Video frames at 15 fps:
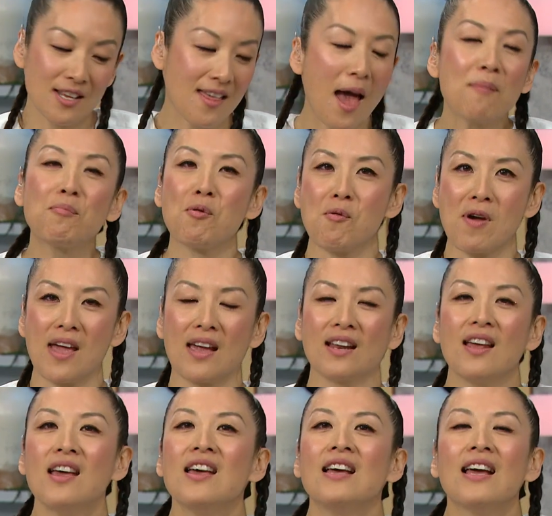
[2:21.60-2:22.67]
to that point,
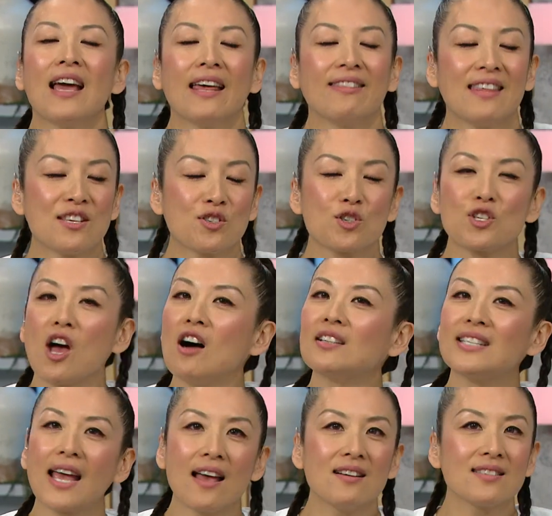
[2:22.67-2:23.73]
these are tall
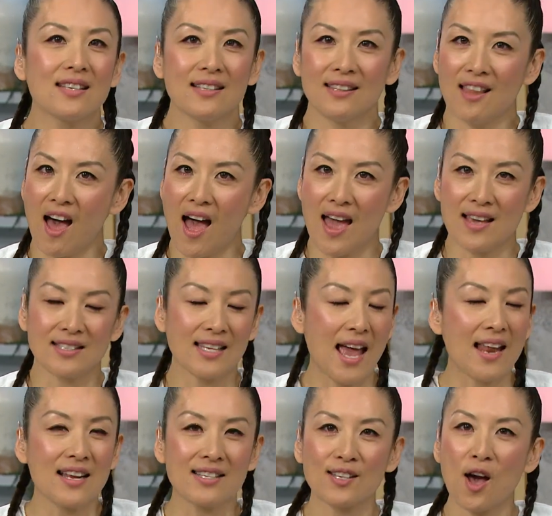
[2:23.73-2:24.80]
tales and lies,
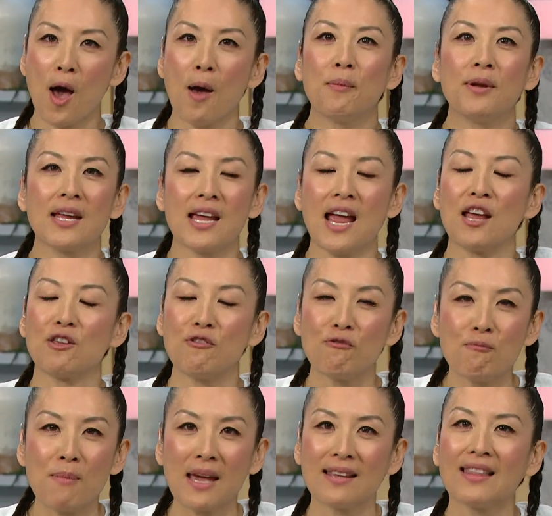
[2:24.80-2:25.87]
and it's comedy, and
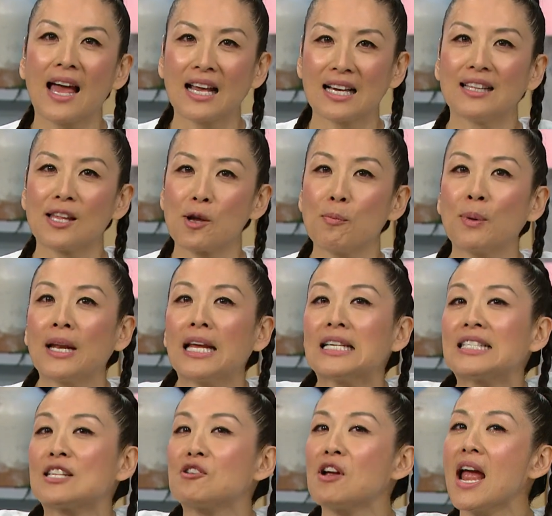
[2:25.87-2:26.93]
you've made that clear. But
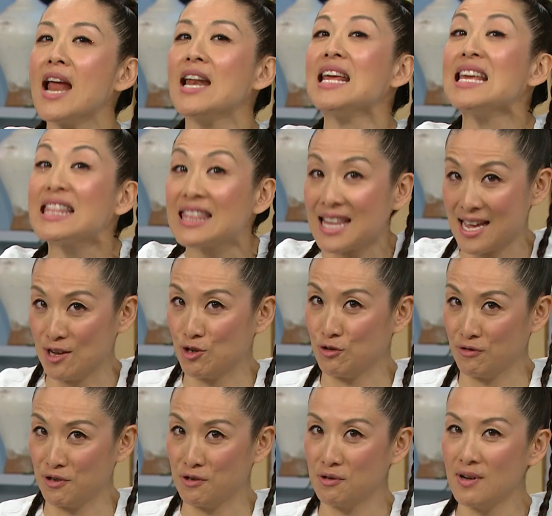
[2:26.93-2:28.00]
is there anything
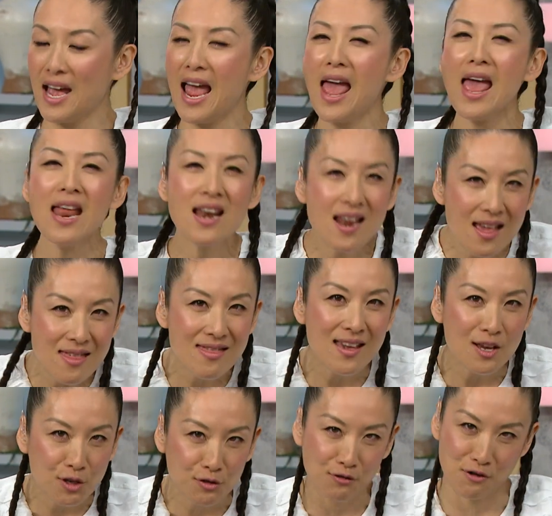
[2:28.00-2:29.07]
true?
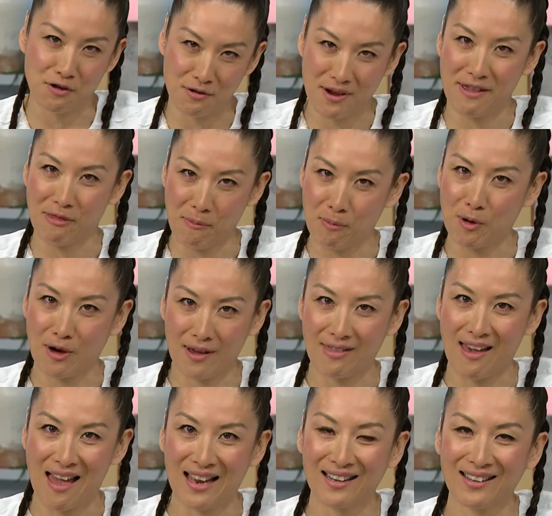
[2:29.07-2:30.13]
Anything true in the book
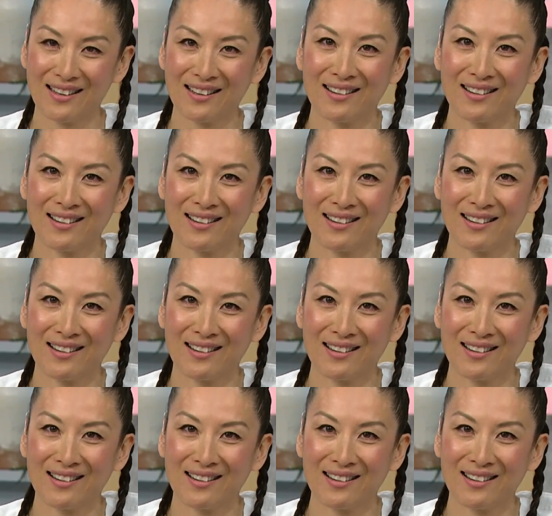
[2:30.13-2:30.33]
then?